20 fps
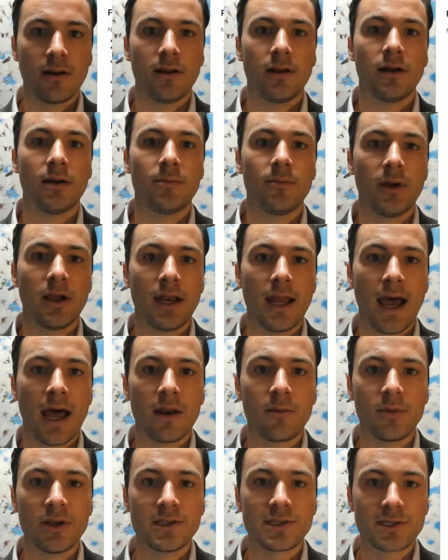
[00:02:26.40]

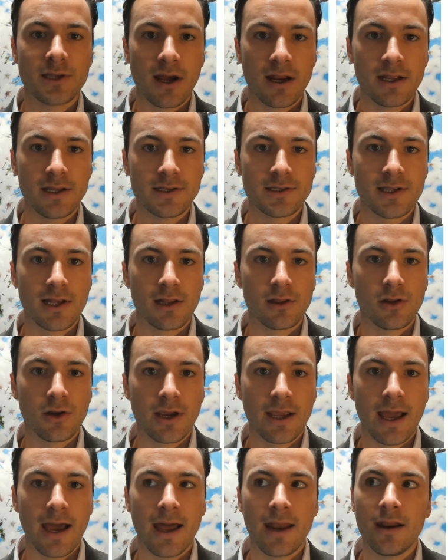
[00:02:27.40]
anatomy studies that look
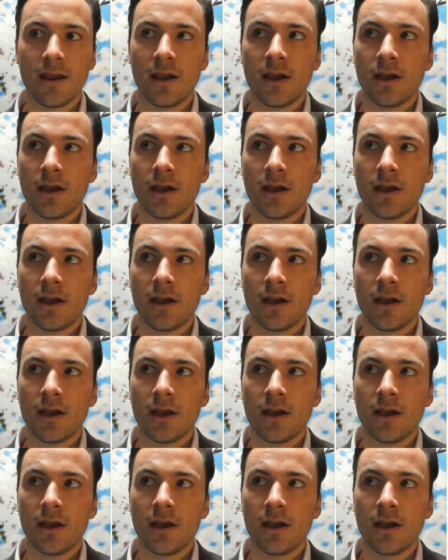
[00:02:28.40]
at,